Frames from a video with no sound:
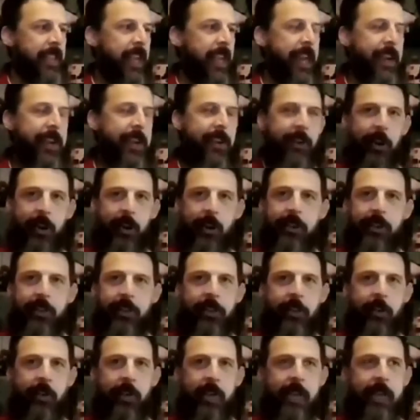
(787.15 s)
had an art
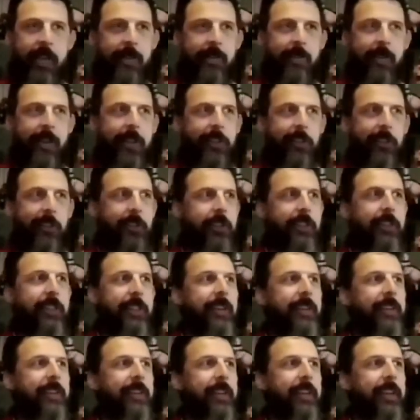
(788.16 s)
degree, which, you
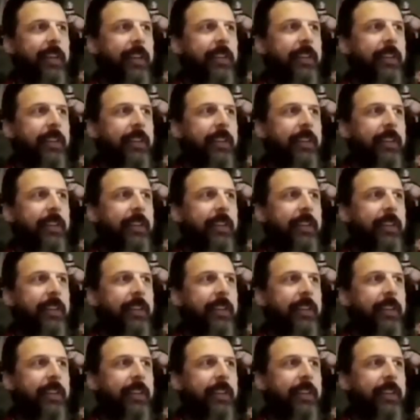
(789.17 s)
know,